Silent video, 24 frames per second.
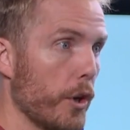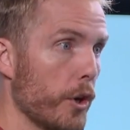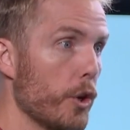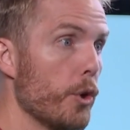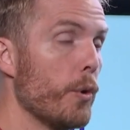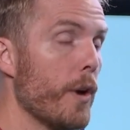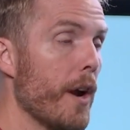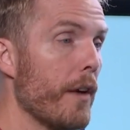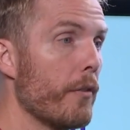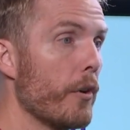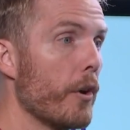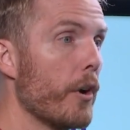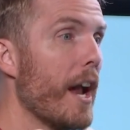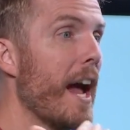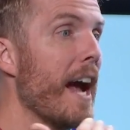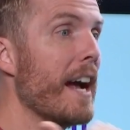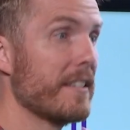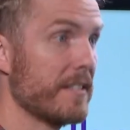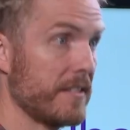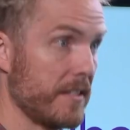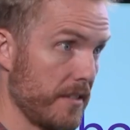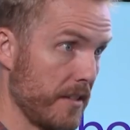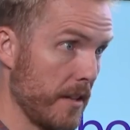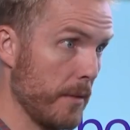or whoever
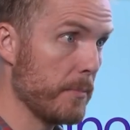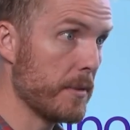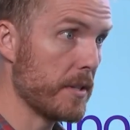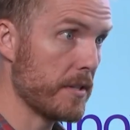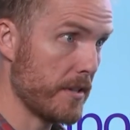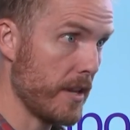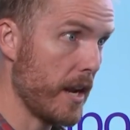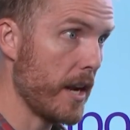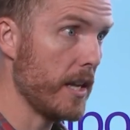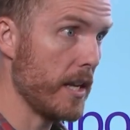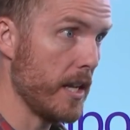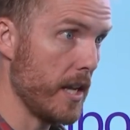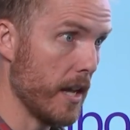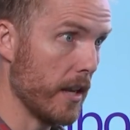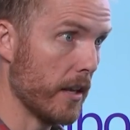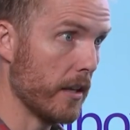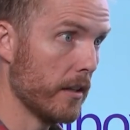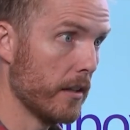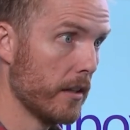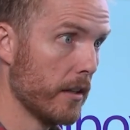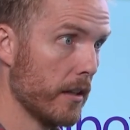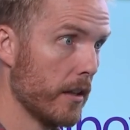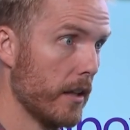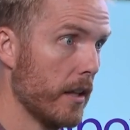asks them to sign
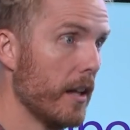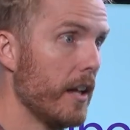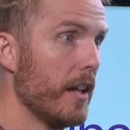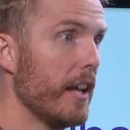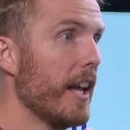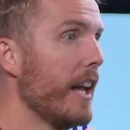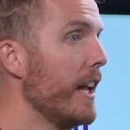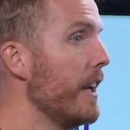in. Right.